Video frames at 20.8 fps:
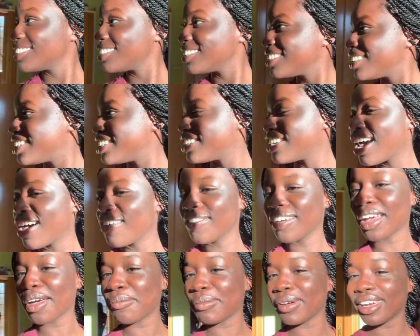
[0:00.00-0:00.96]
She's laughing
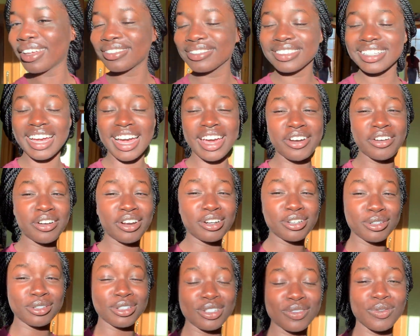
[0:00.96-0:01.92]
at me. I don't know how to
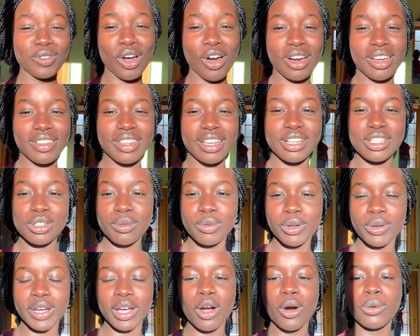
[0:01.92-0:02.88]
do this vlog thing, so we're doing it.